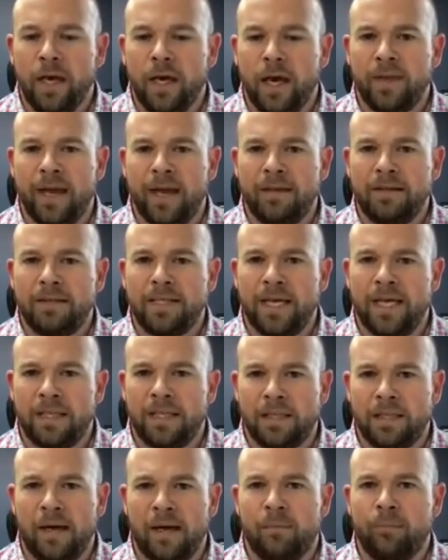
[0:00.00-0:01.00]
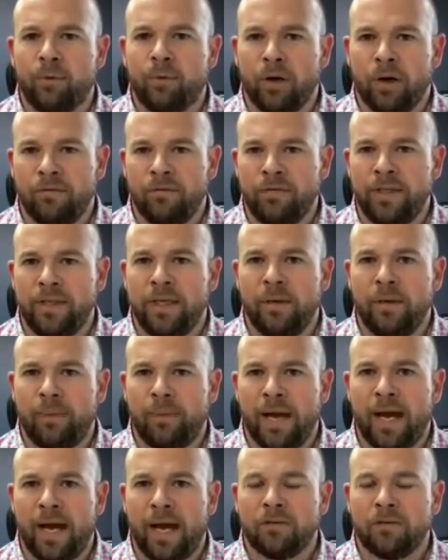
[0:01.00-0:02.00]
that take the brunt of the
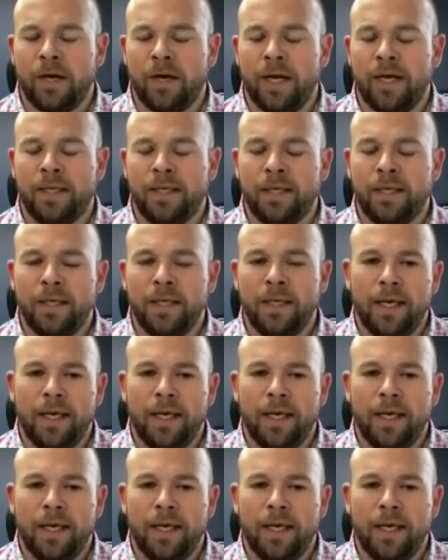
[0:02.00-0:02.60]
impact, right?